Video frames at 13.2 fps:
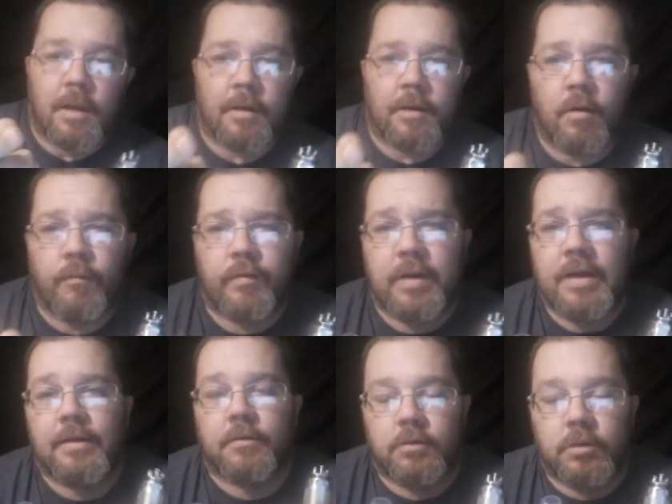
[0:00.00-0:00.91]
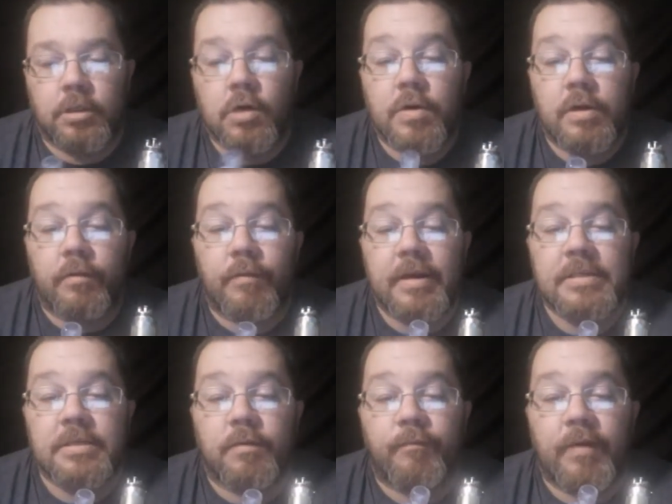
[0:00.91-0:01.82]
And don't forget, you go into
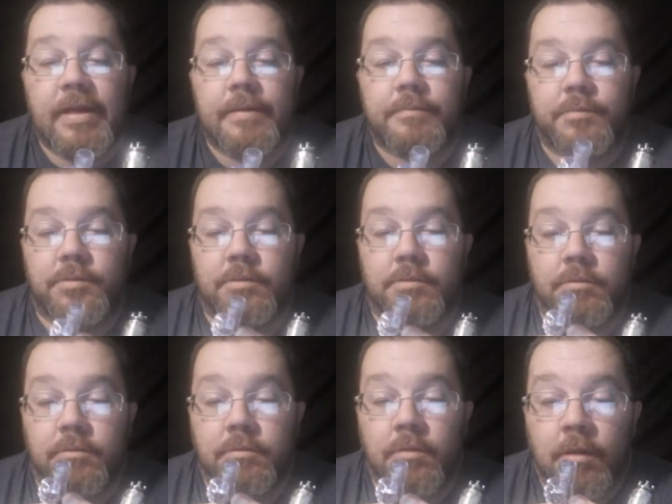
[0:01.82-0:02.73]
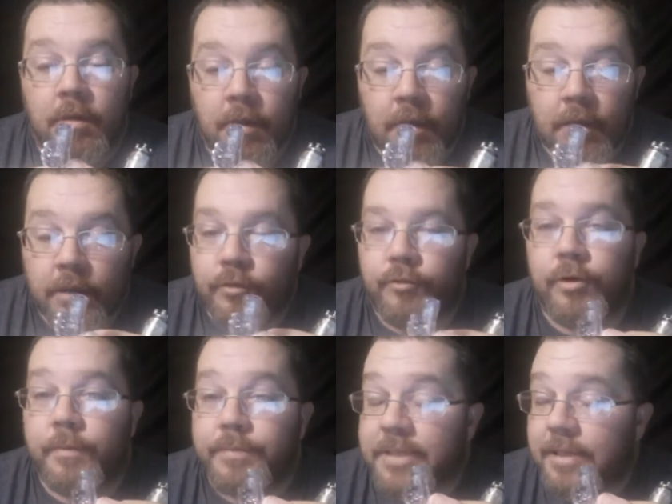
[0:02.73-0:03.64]
Ragin Vapes
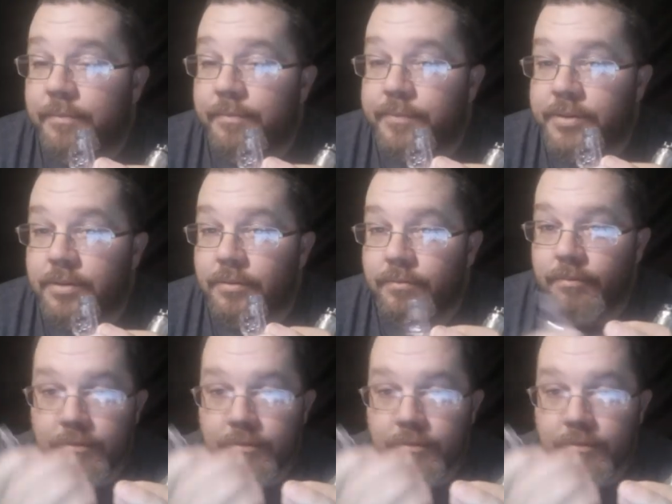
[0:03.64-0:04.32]
drip tips.